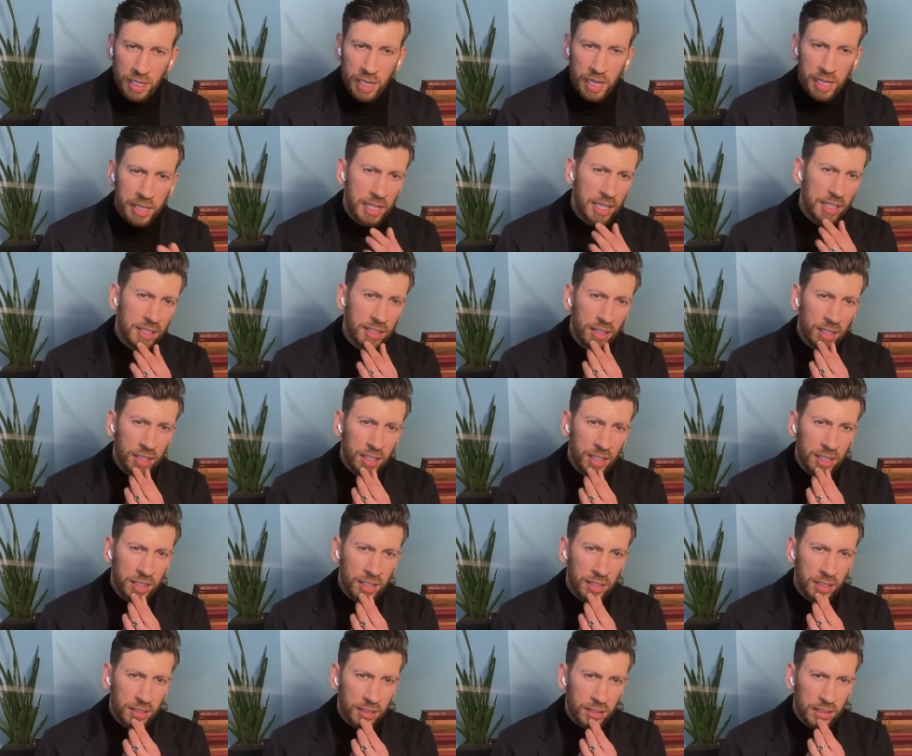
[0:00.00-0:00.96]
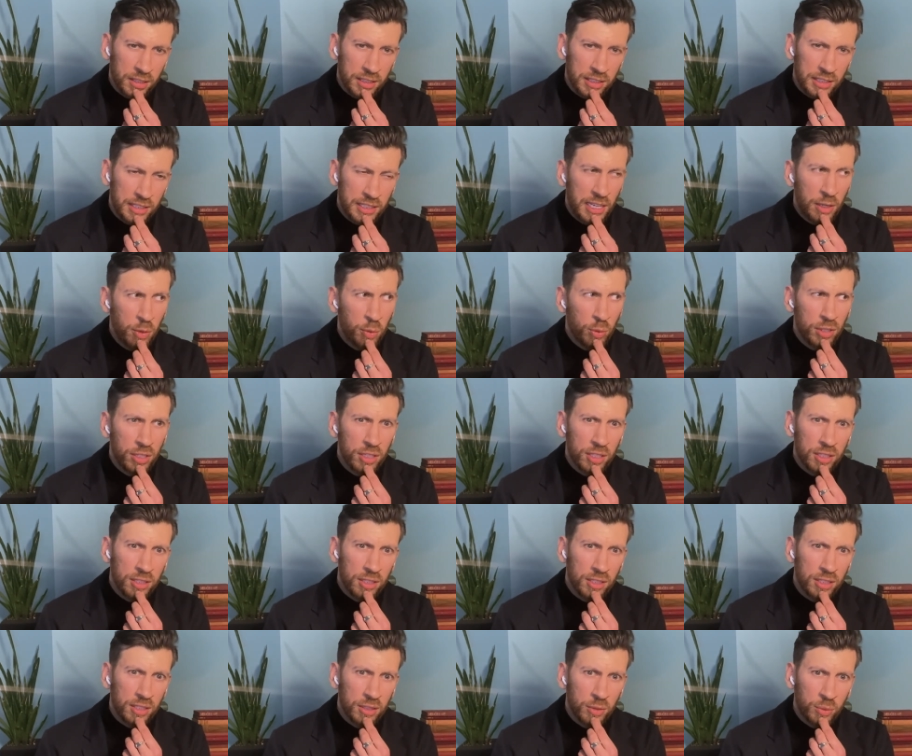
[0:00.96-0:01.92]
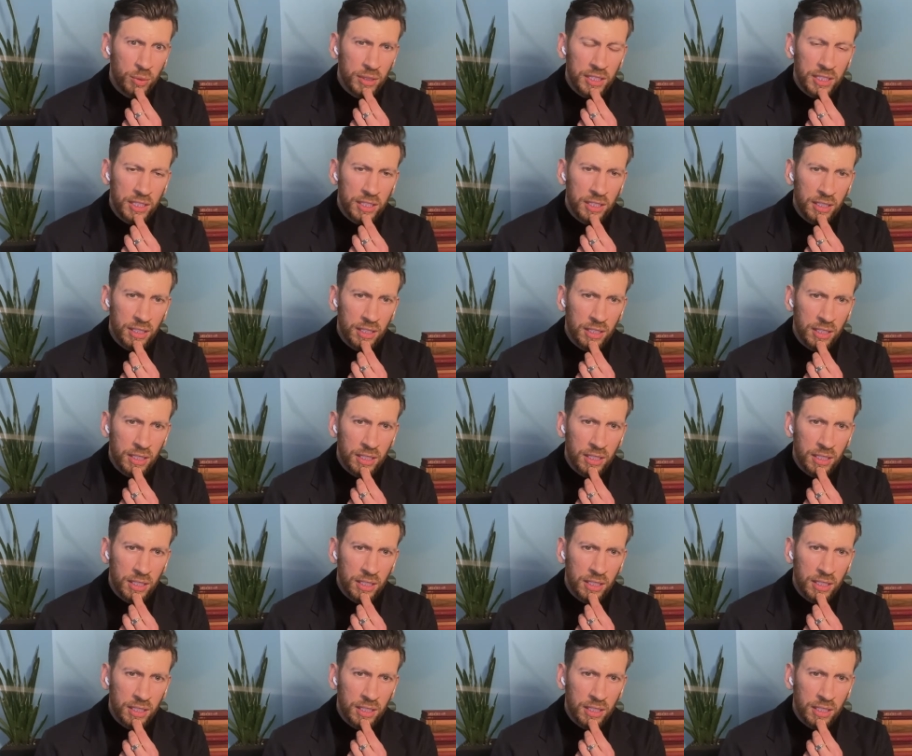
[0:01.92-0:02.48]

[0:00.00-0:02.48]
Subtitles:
And that worked in a way.